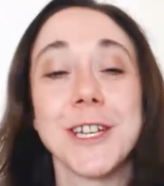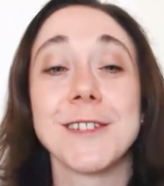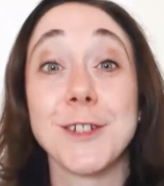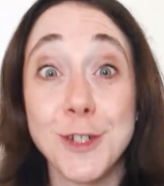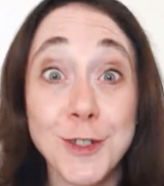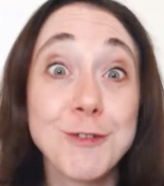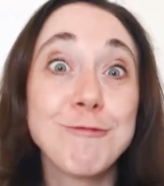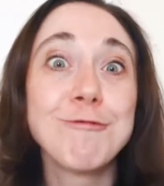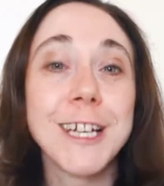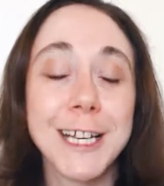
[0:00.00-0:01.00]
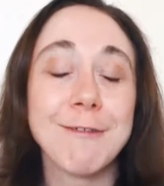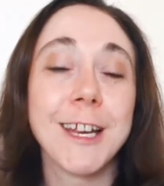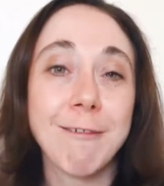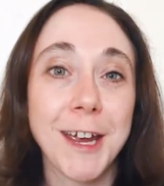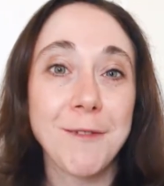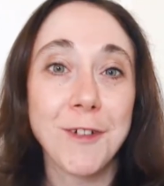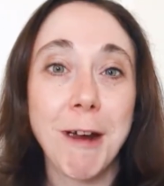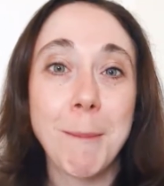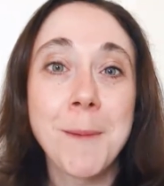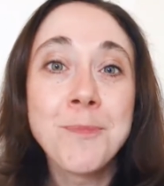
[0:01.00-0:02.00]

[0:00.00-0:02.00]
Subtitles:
So she's really, really great for grammar.